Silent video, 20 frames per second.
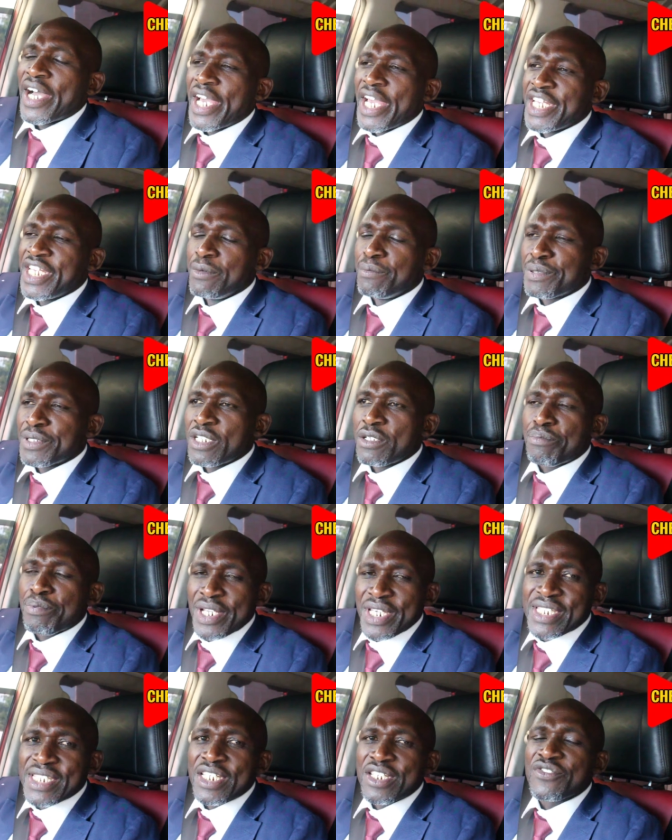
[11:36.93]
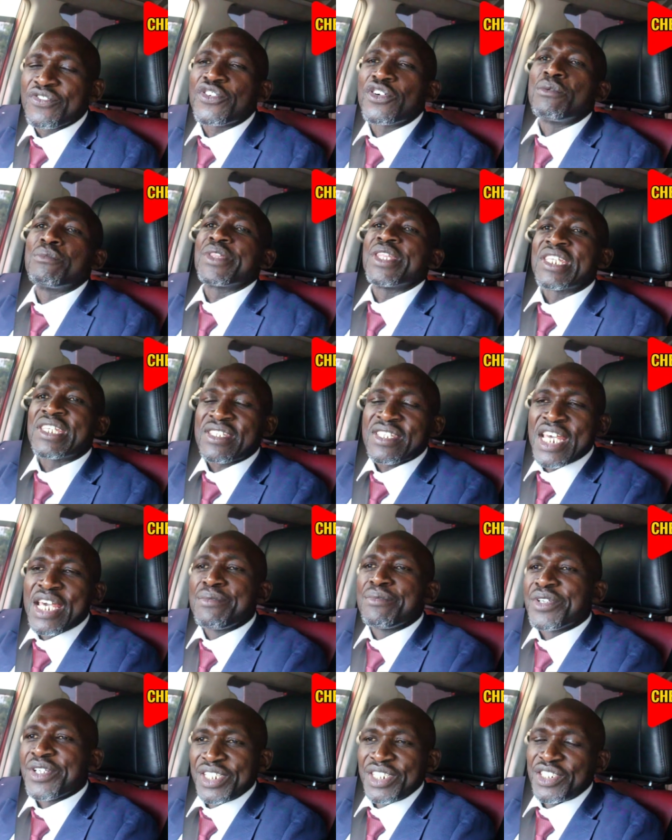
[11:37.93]
deputy president from the
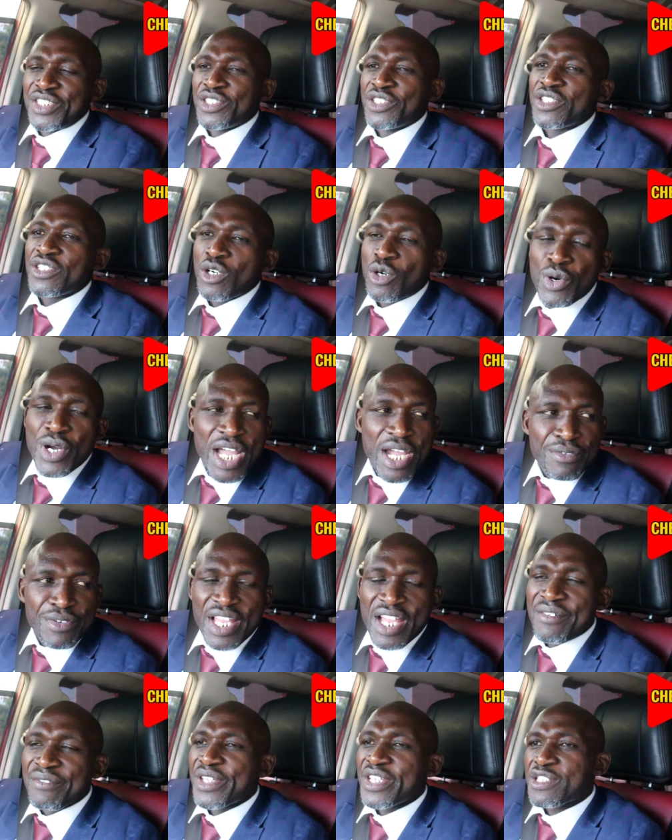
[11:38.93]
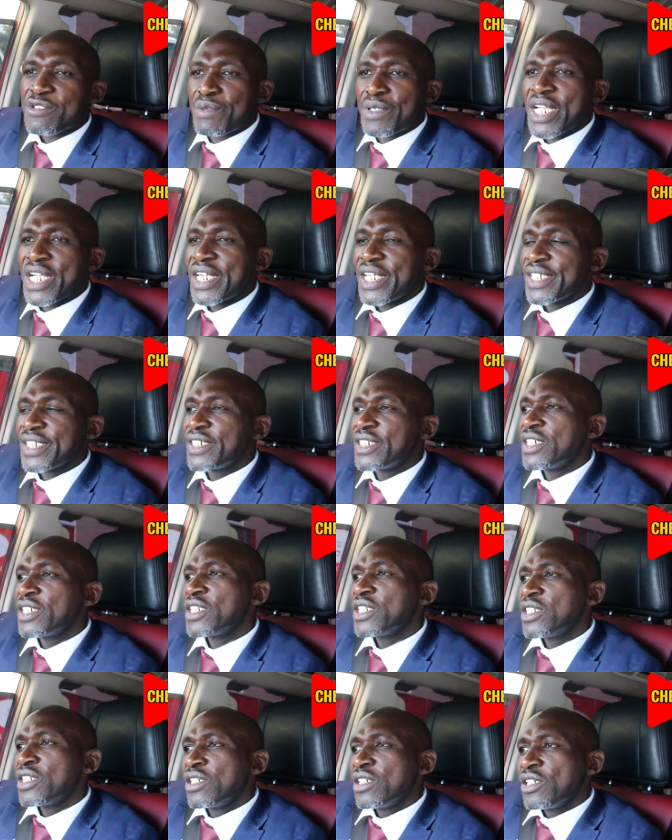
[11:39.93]
same region where we have the speaker?
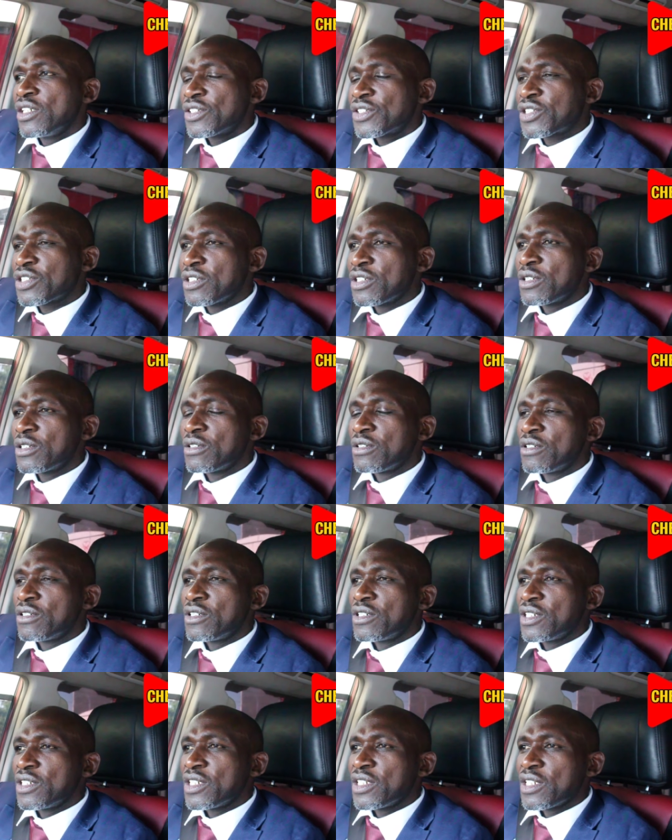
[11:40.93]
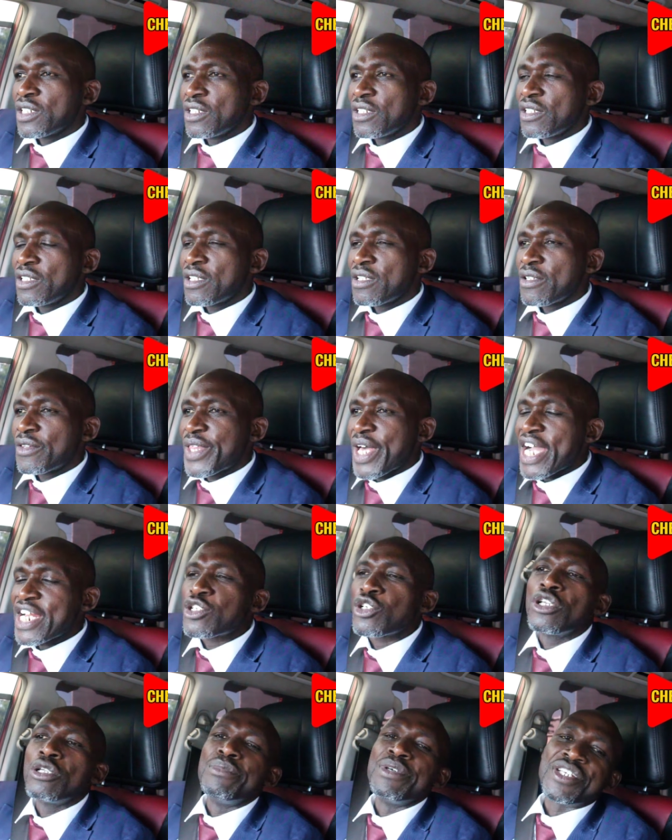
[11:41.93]
So
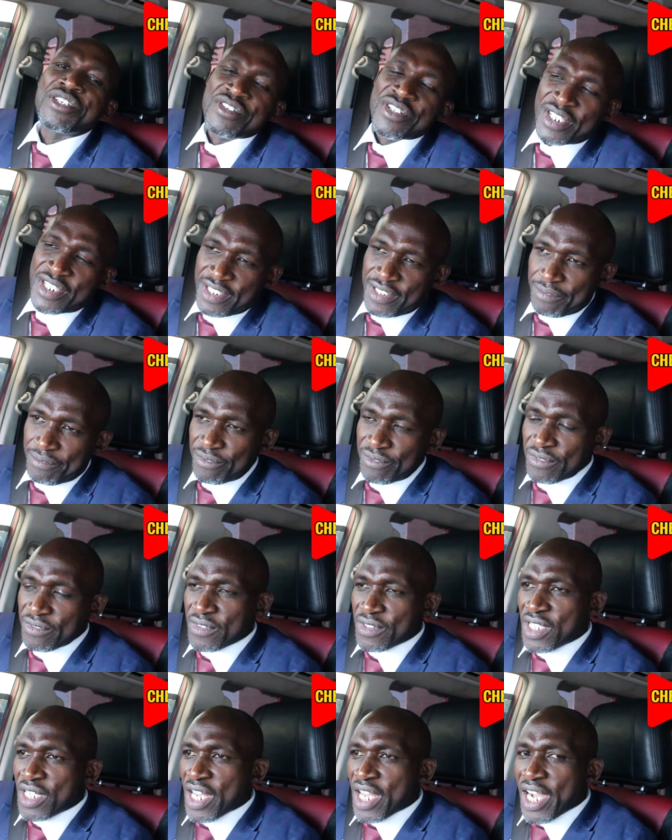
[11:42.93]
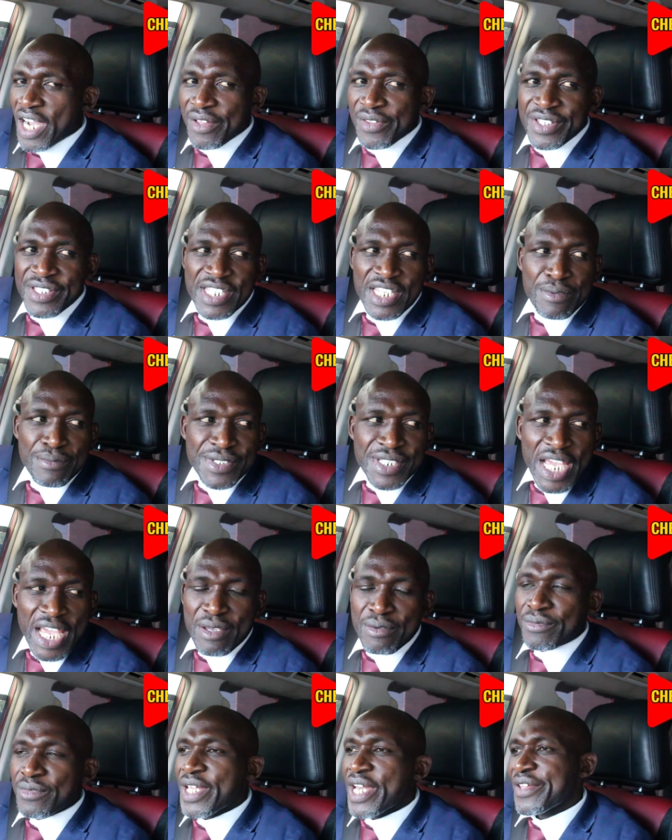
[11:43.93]
that will be tricky. At the same
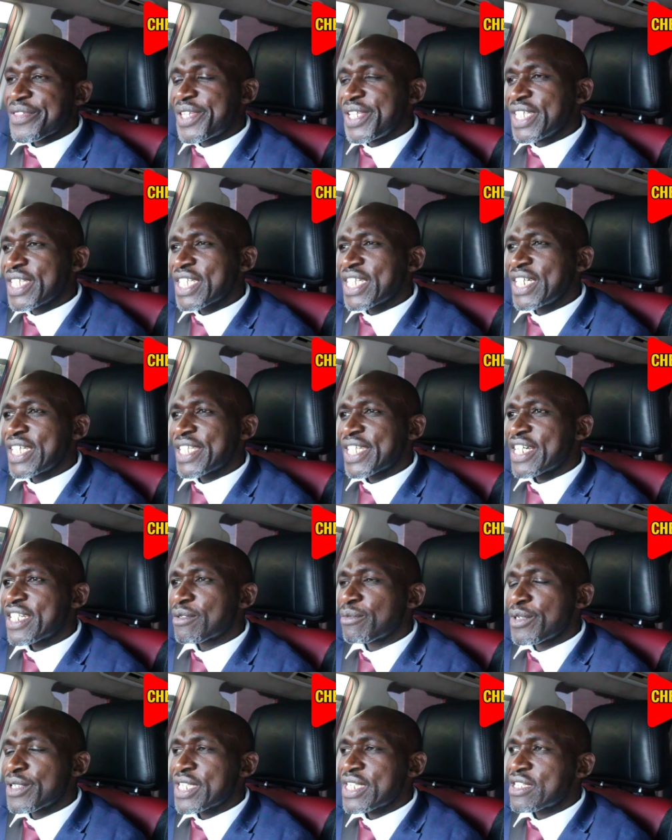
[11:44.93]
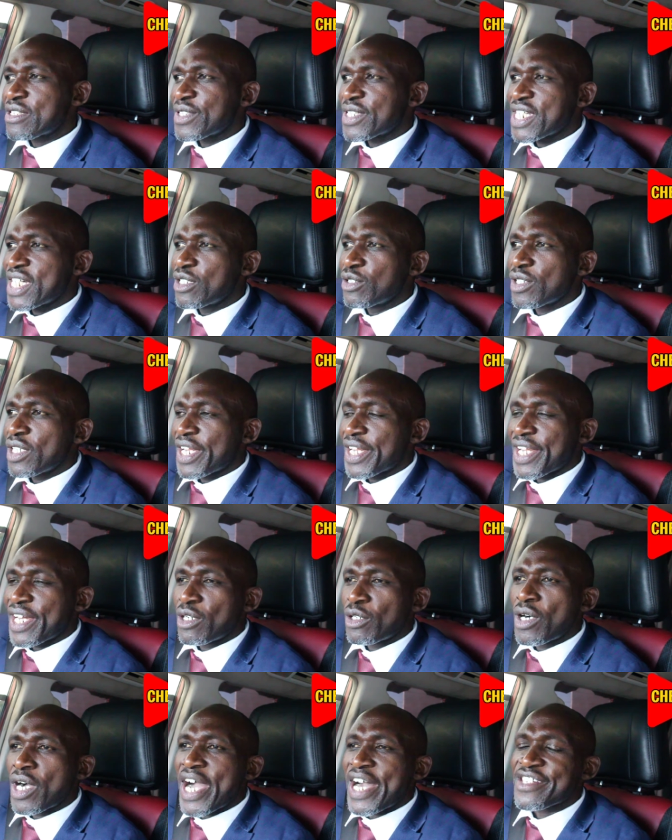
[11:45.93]
time, they are thinking that Moses Wetangula
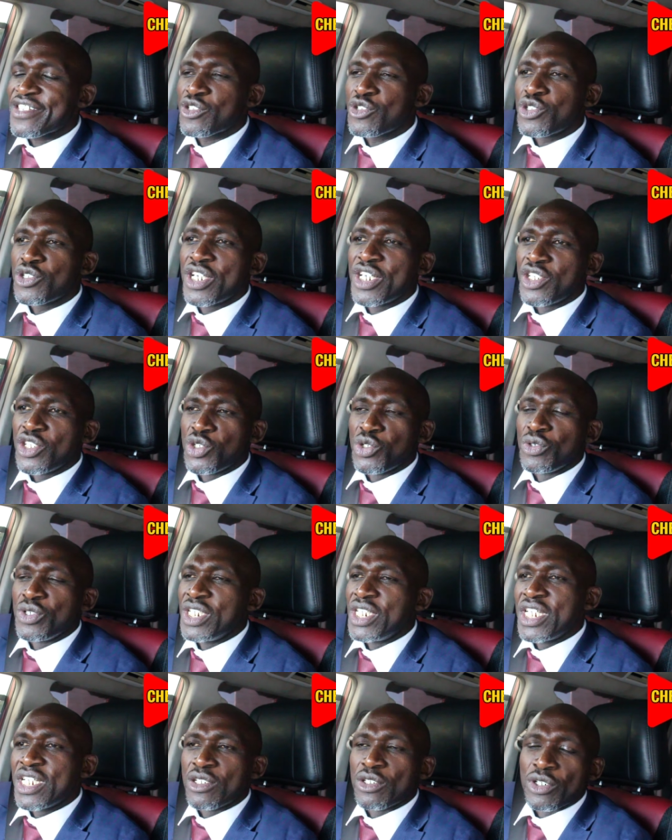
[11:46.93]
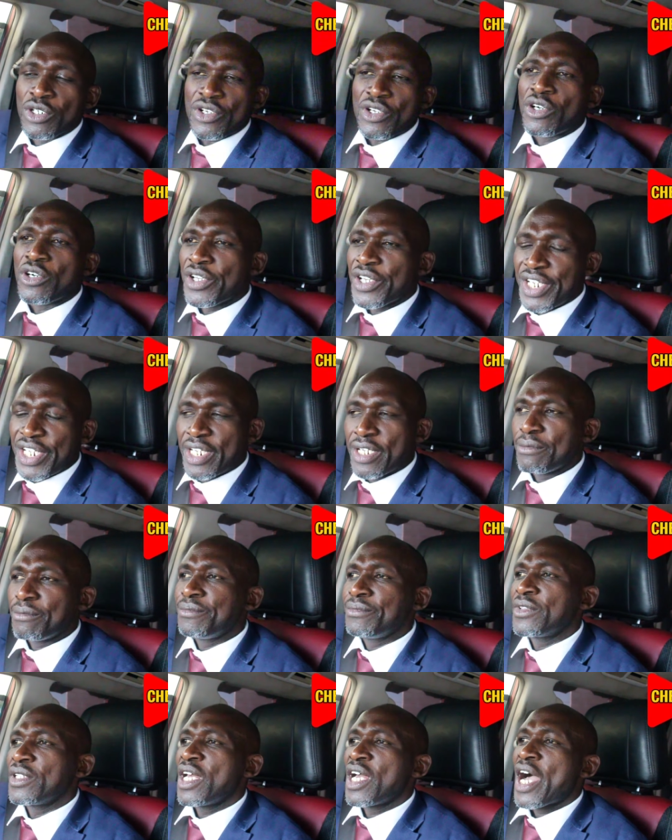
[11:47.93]
now has to join UDA or ODM
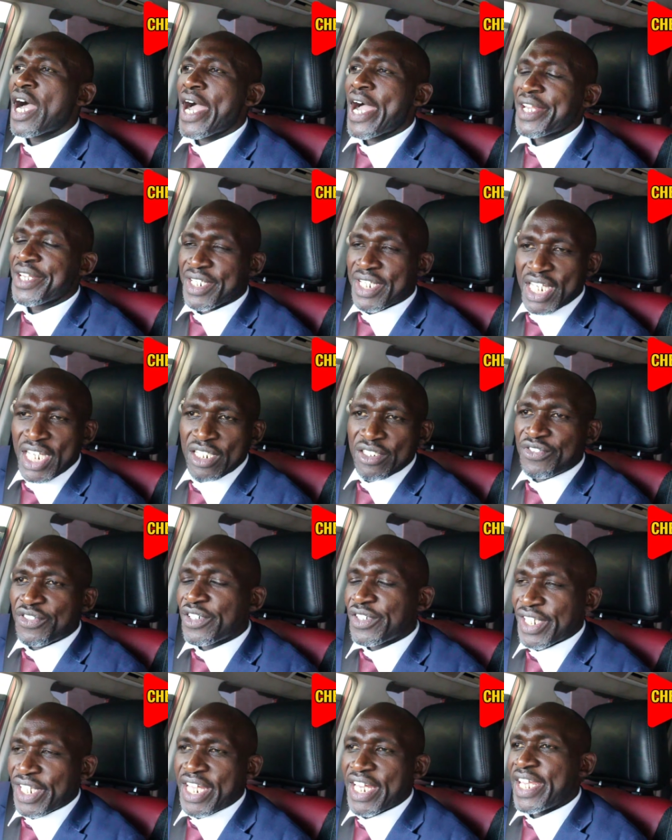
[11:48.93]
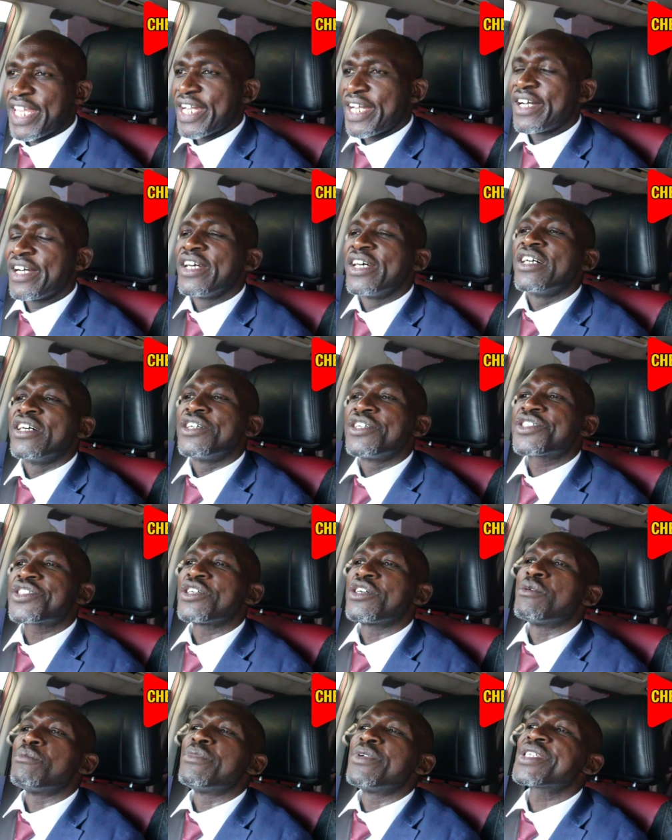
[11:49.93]
and kill Ford Kenya.
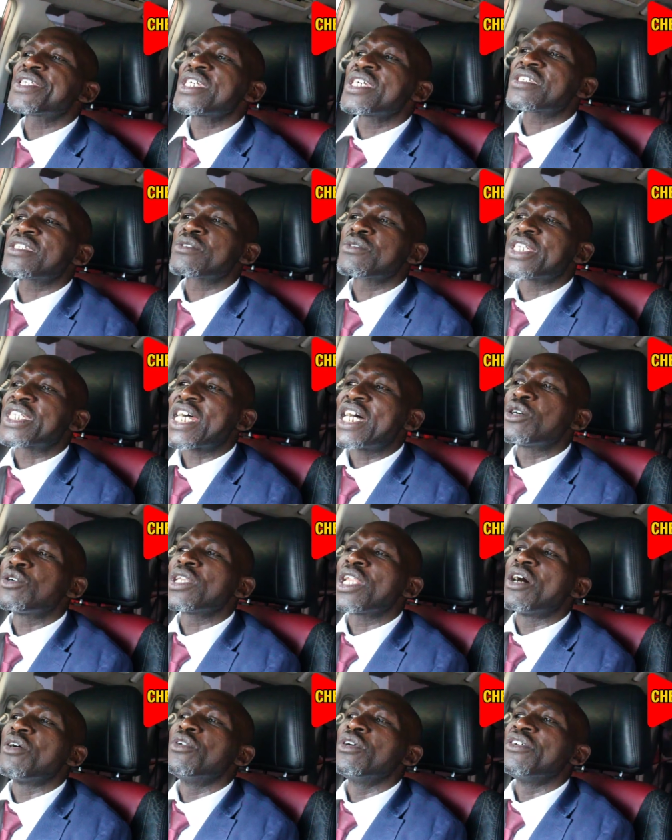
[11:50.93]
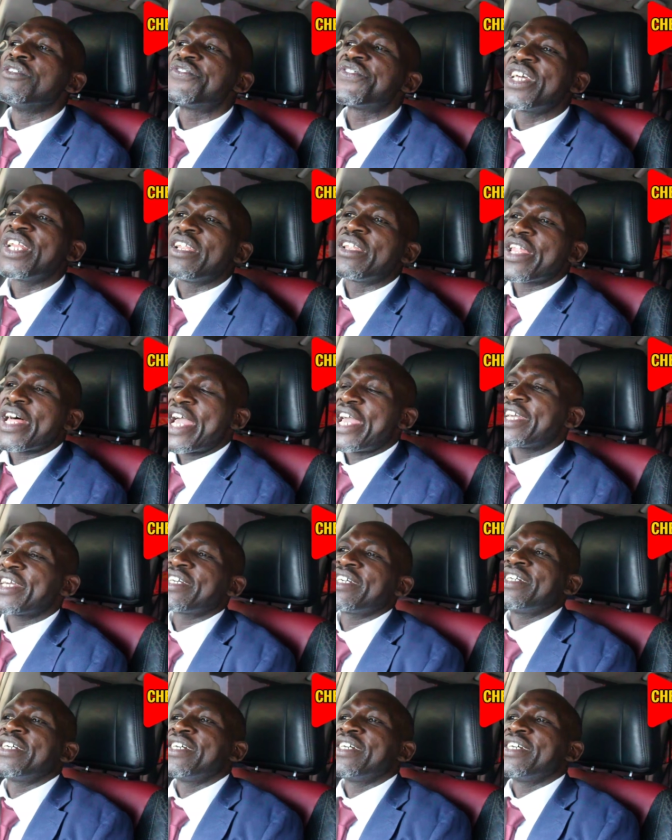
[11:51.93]
So Moses Wetangula will feel like